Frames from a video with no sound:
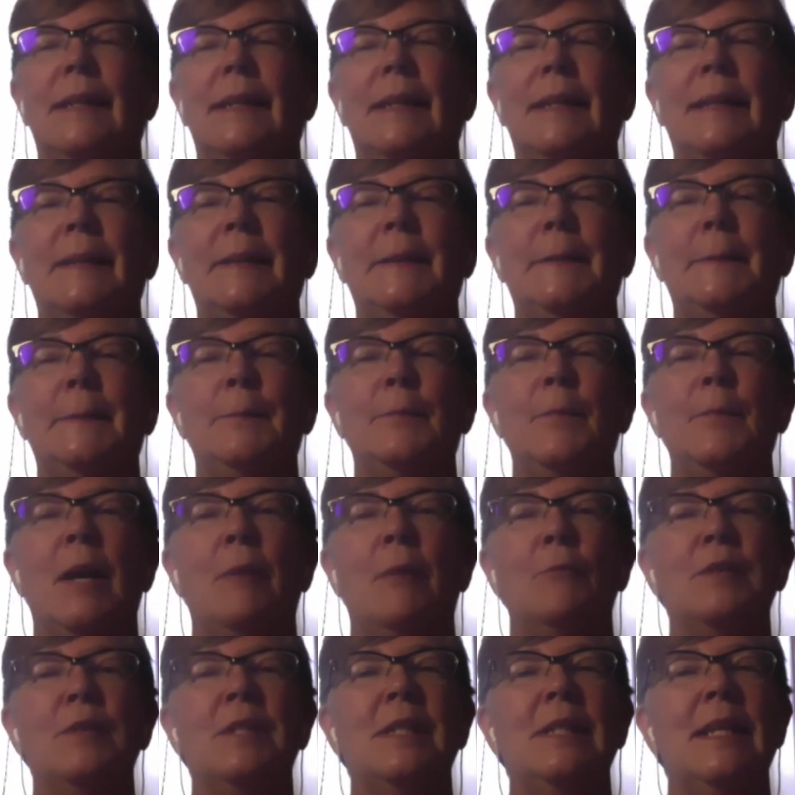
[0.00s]
Um, and
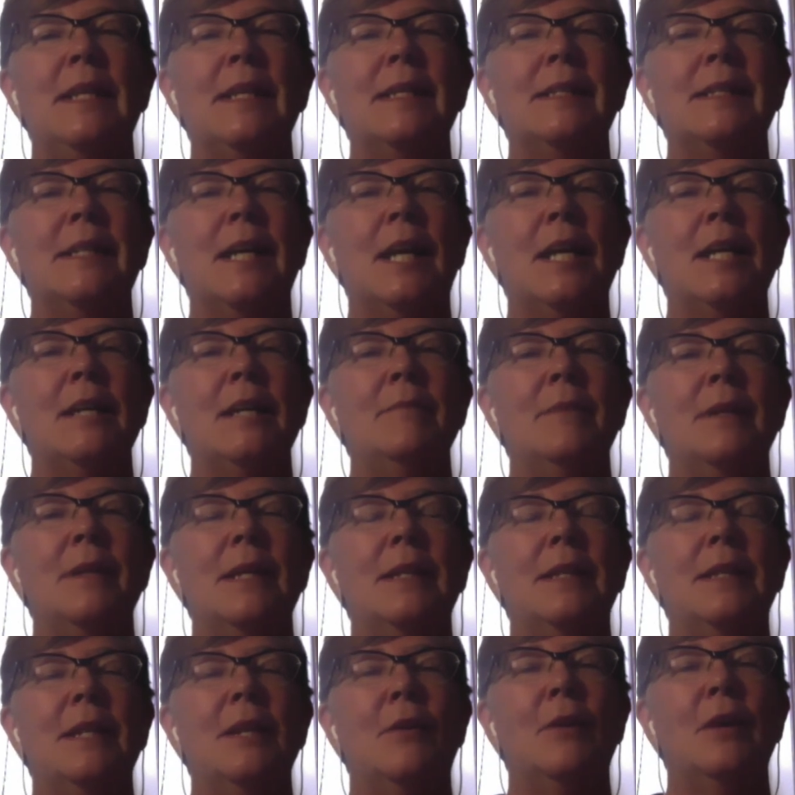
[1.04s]
we'll see you next time
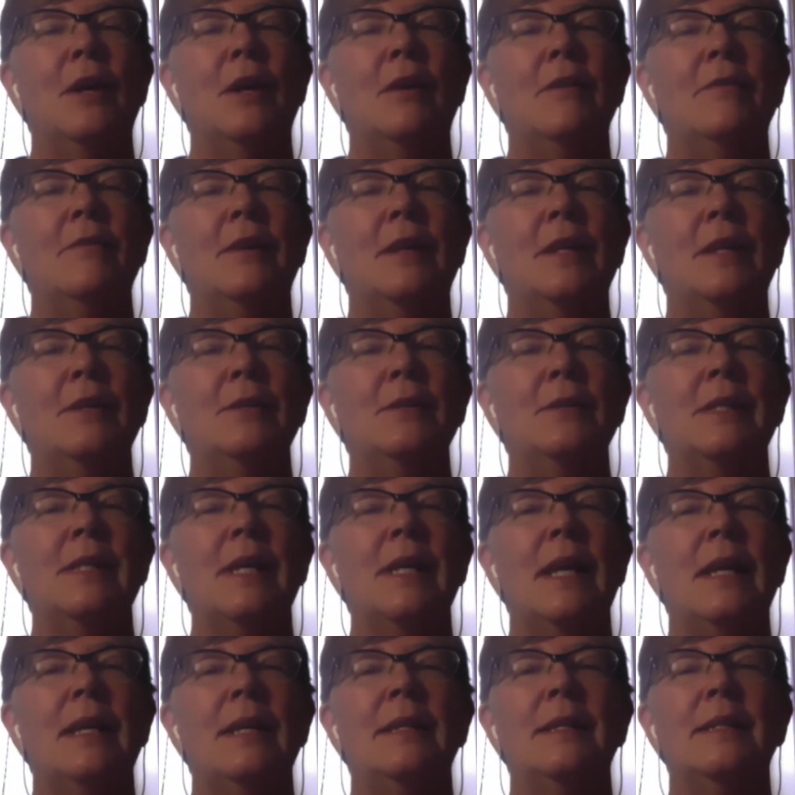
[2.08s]
at the OER Fellows.
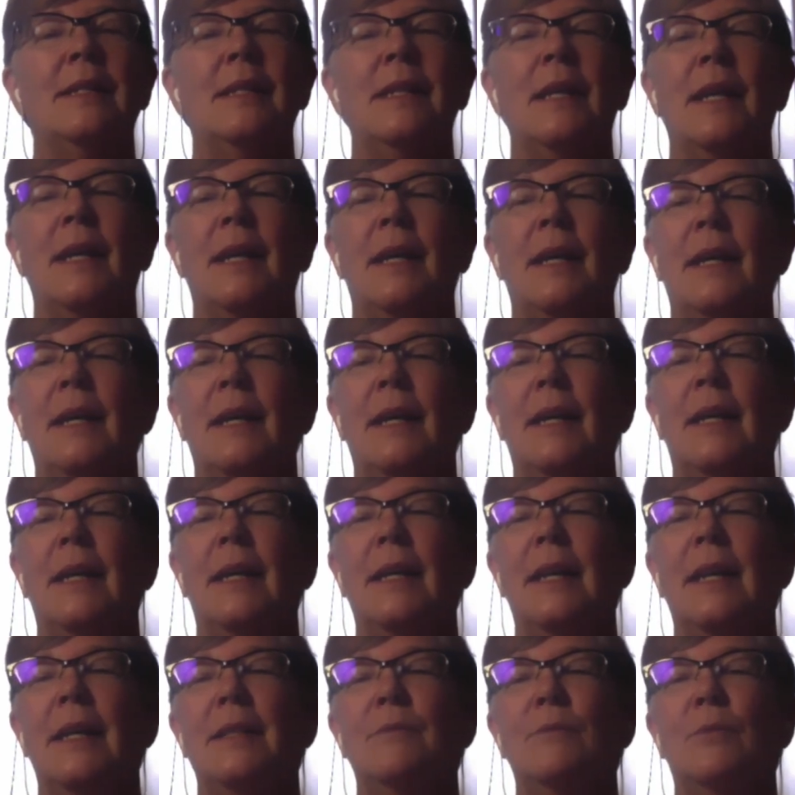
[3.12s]
And, uh, and
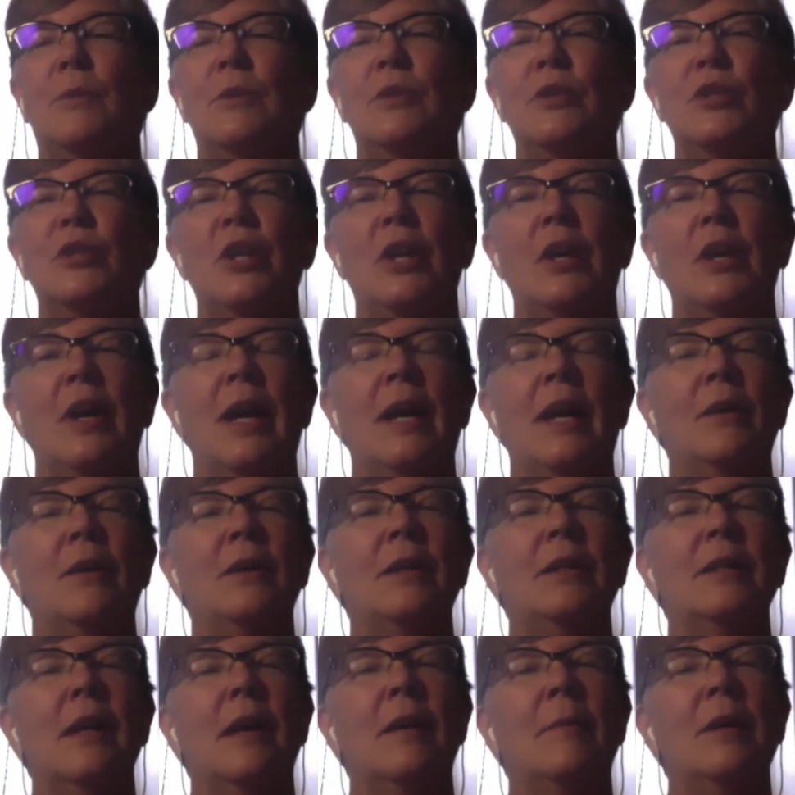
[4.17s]
again, we'll share out
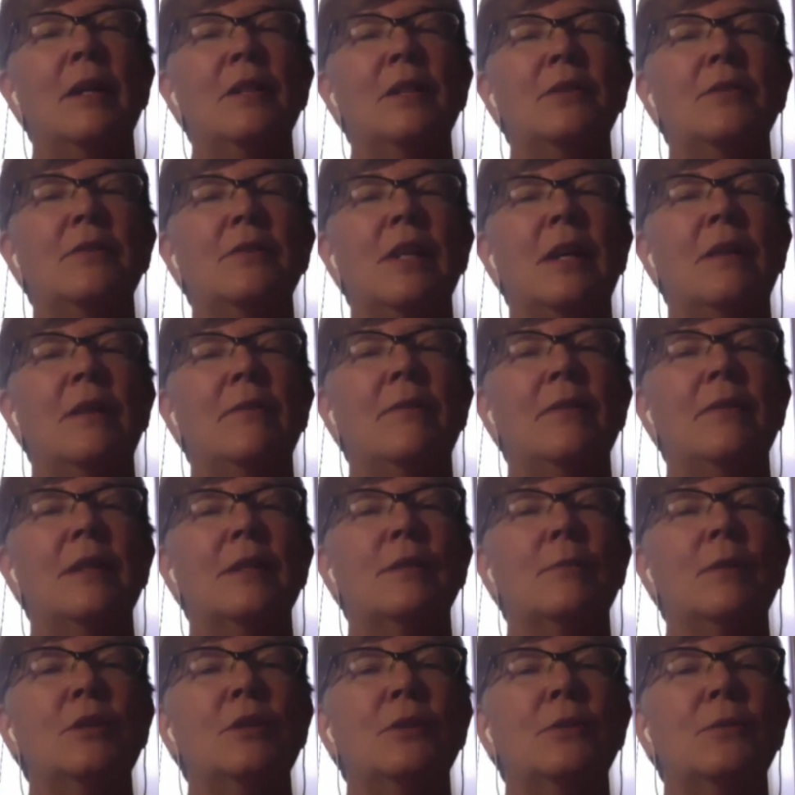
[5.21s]
a bunch of stuff
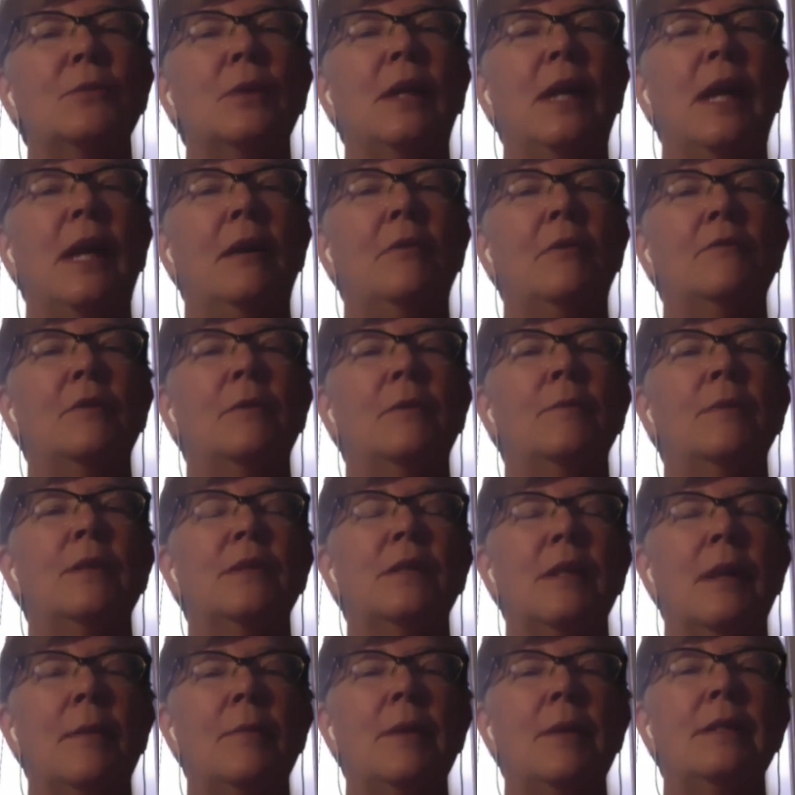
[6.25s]
as as we can from the
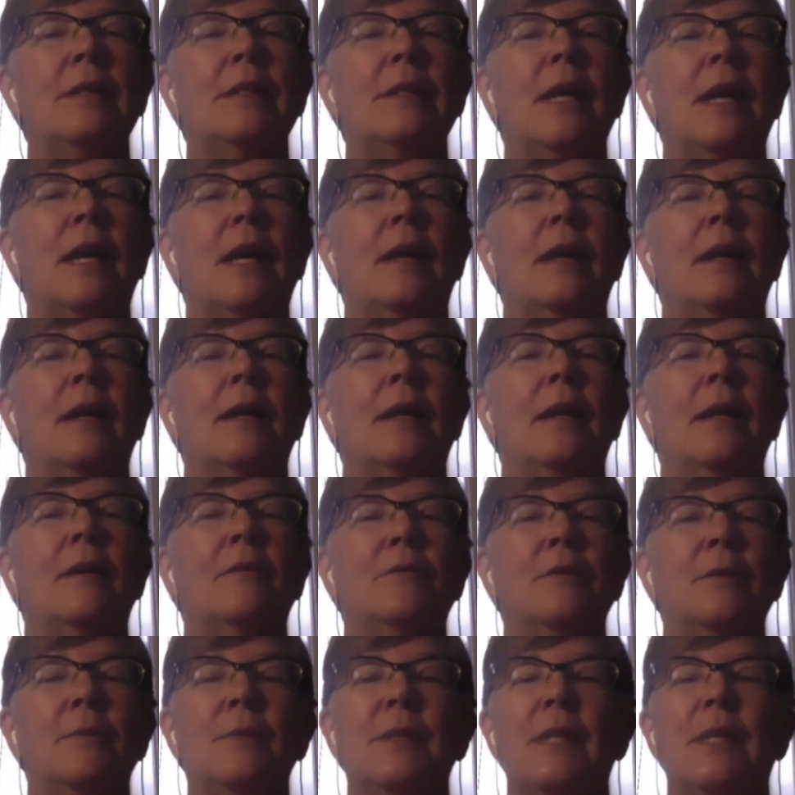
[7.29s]
summit uh, and
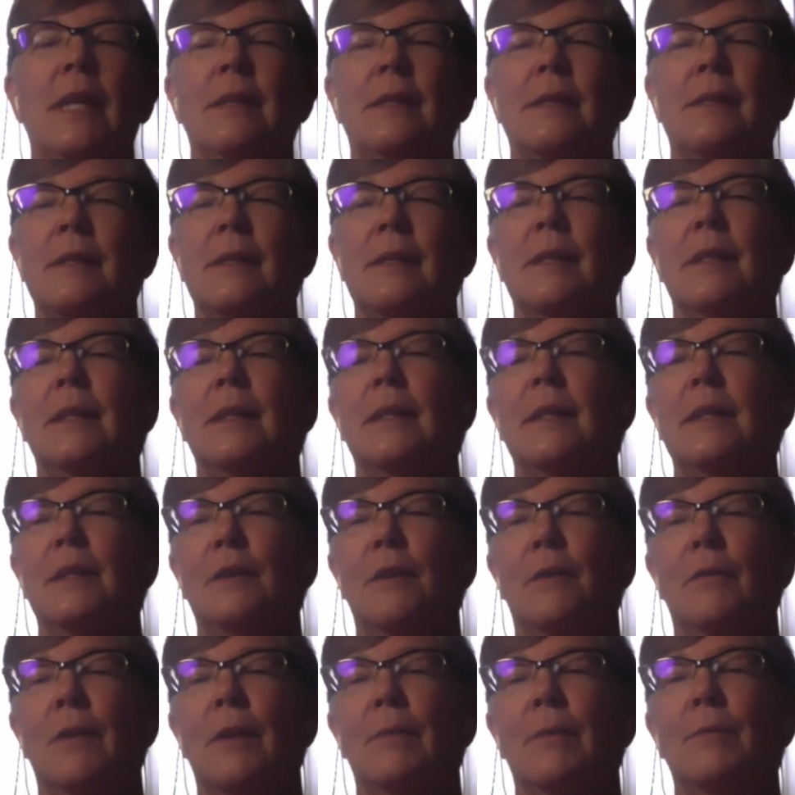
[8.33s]
from TESS in
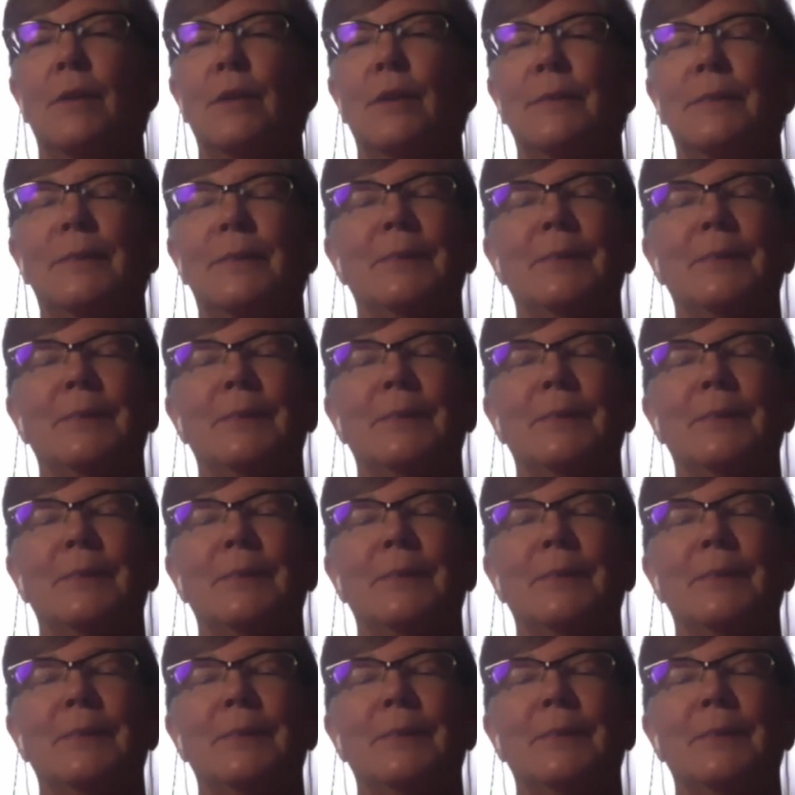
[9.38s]
November.